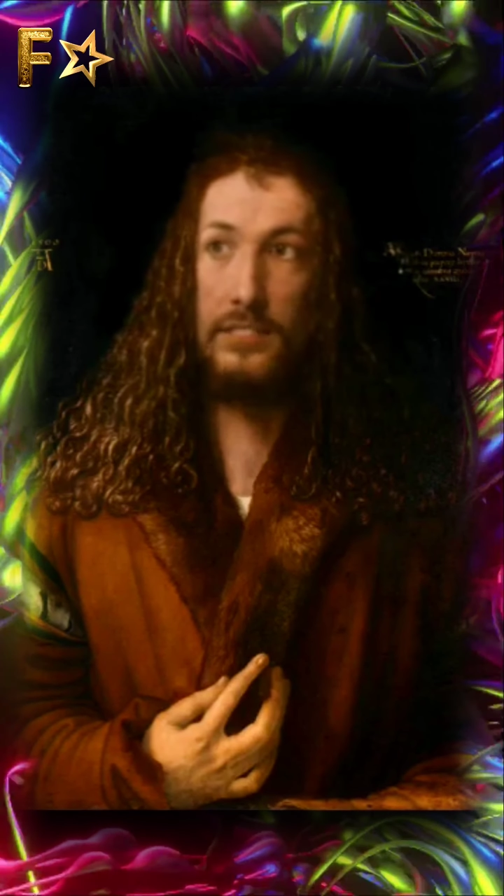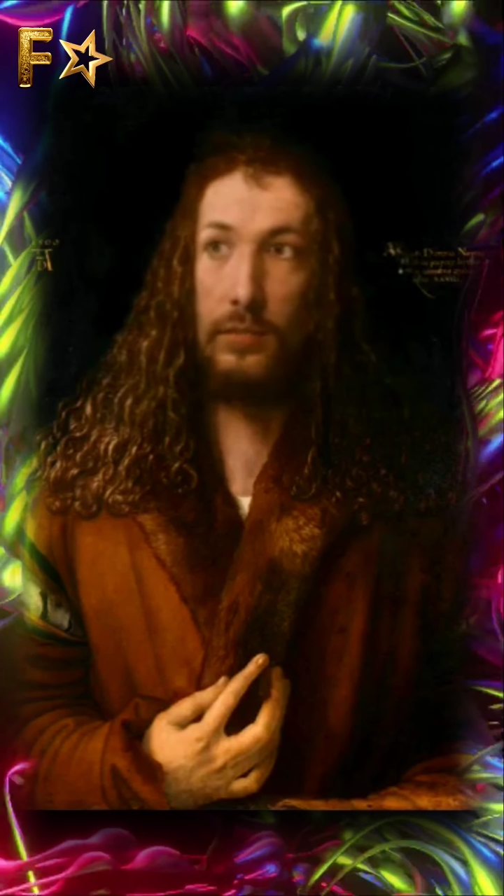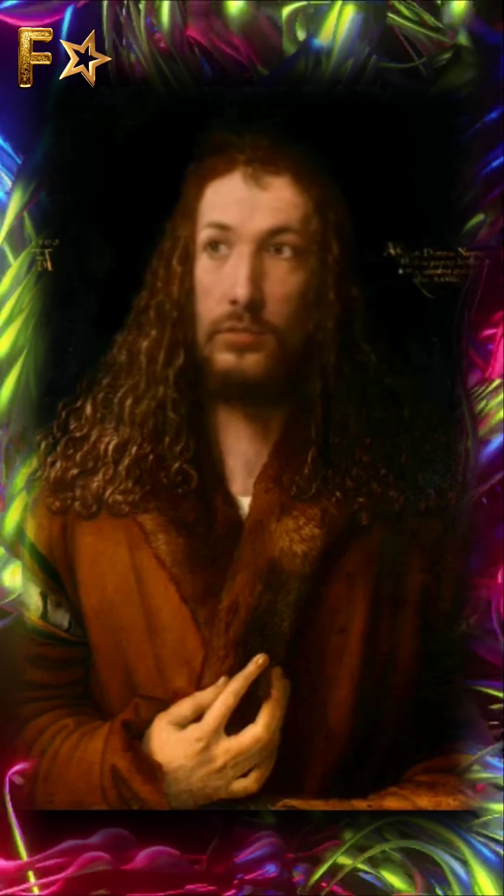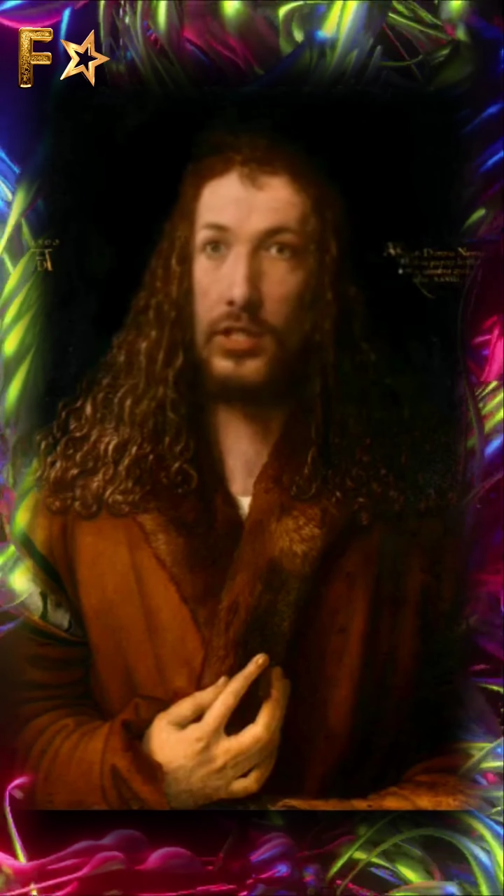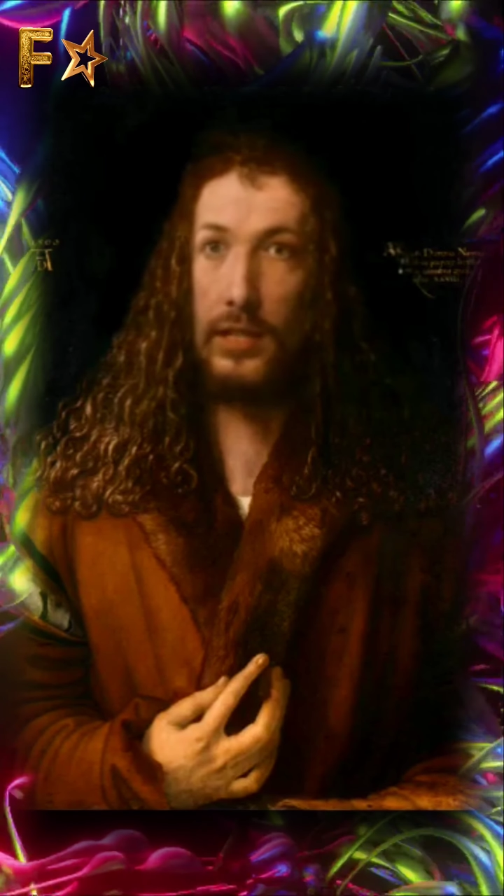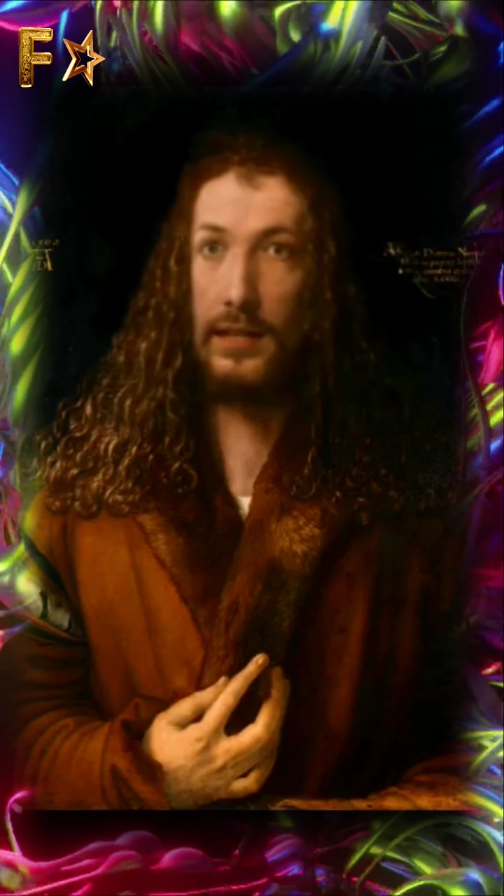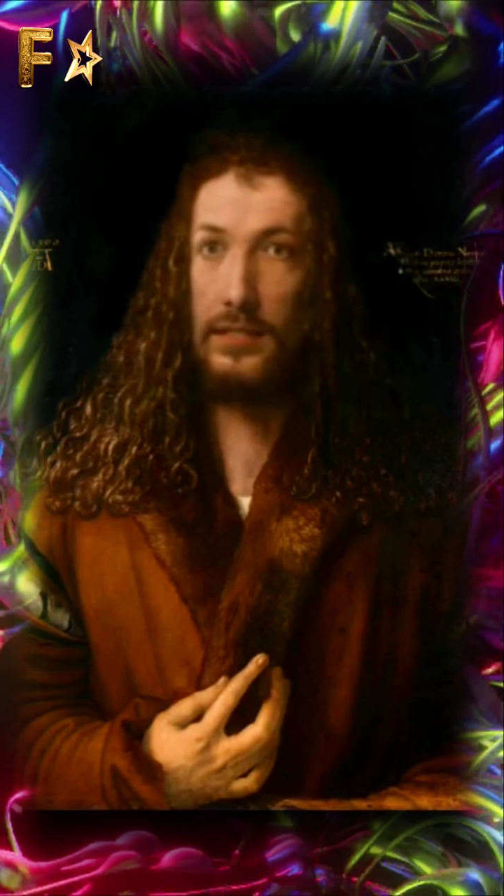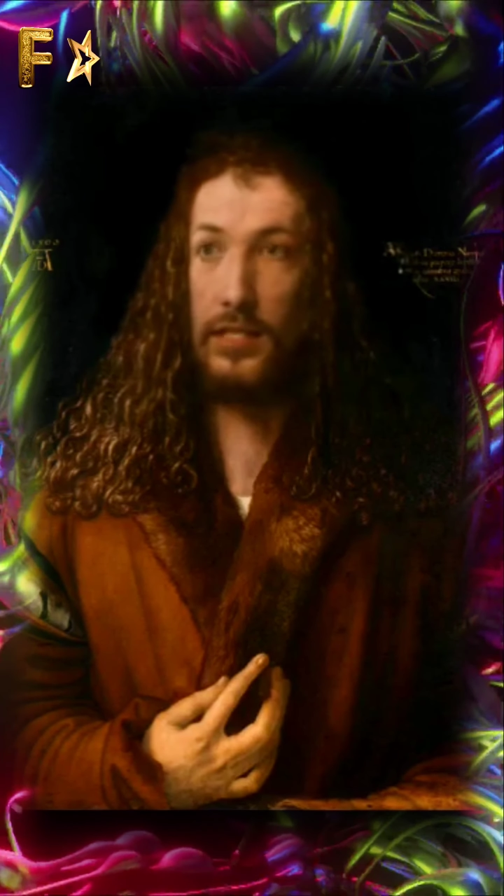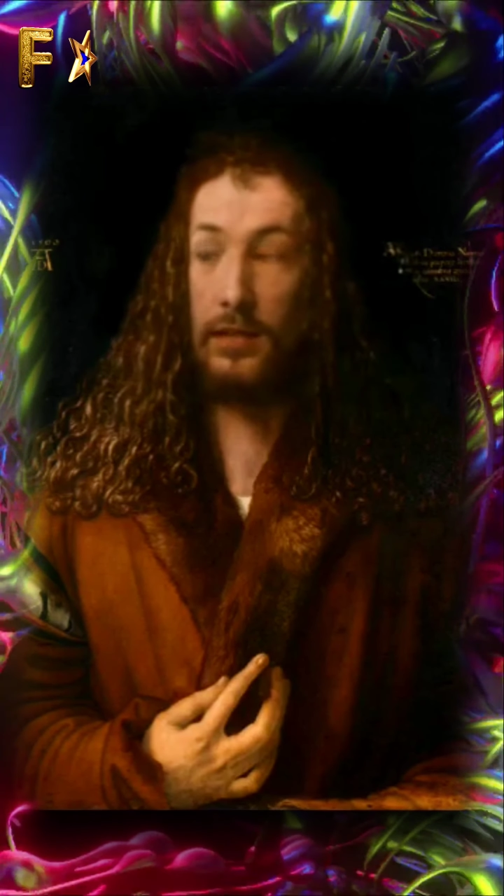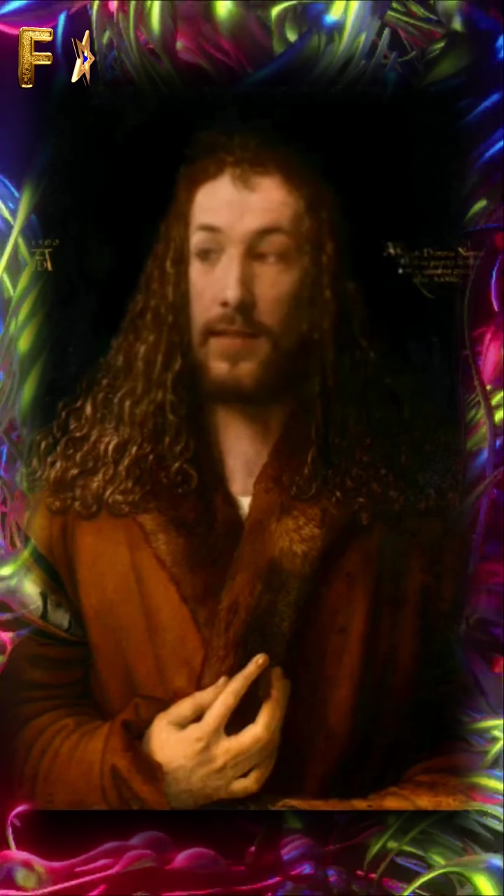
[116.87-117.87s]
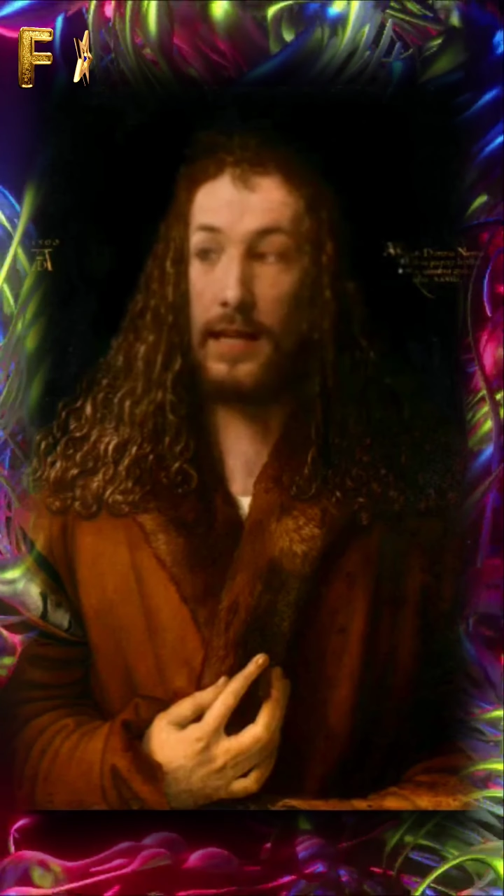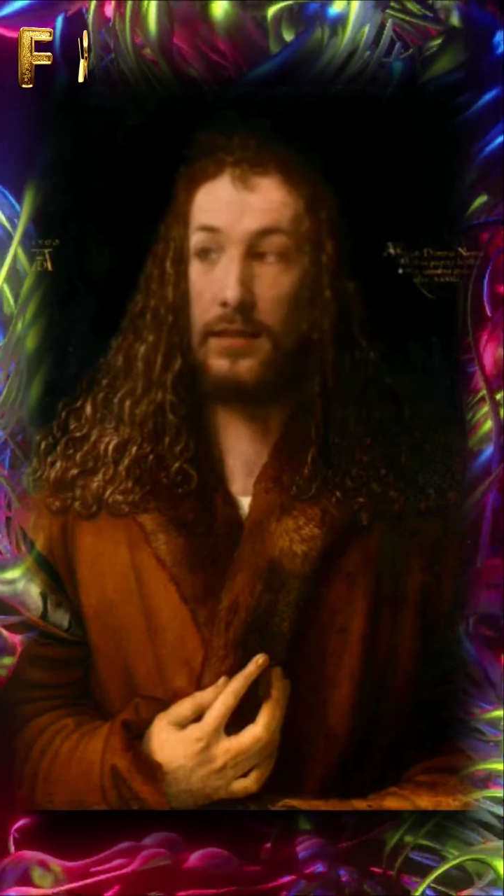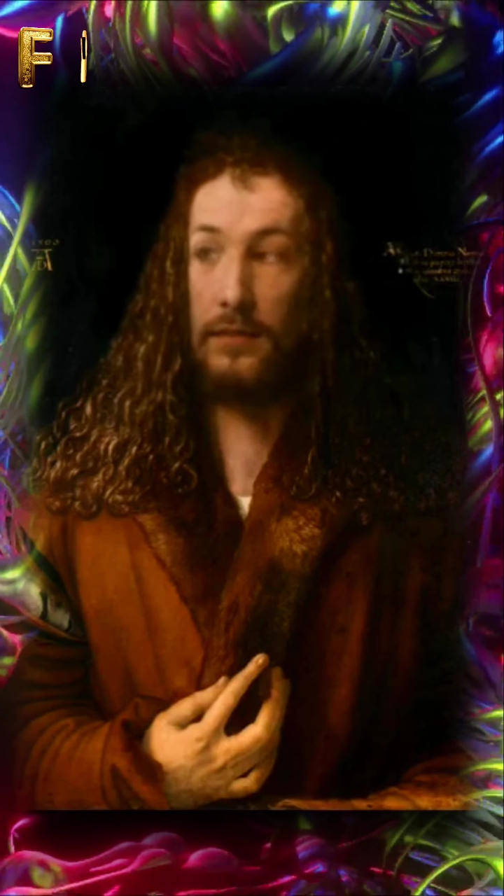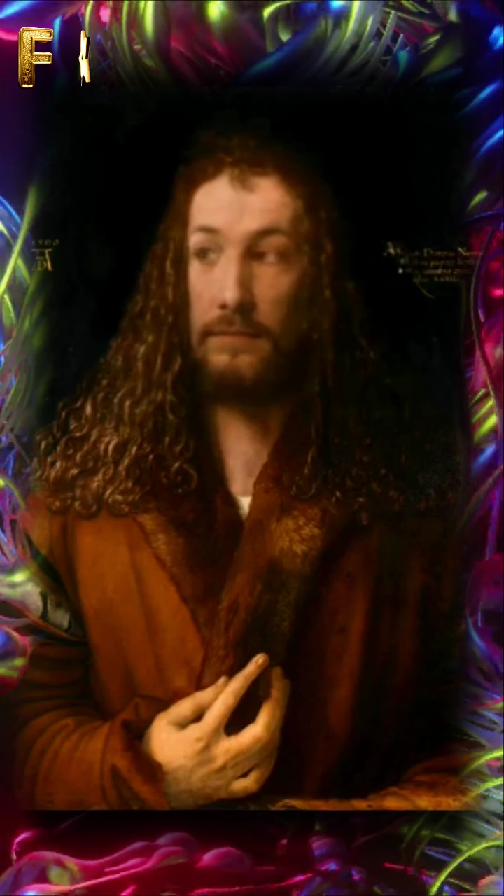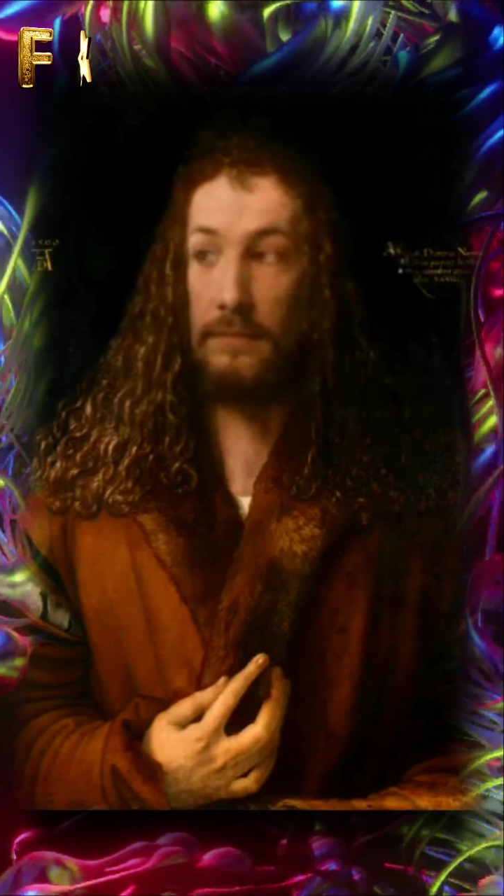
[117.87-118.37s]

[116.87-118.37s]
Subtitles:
ingenious and inventive.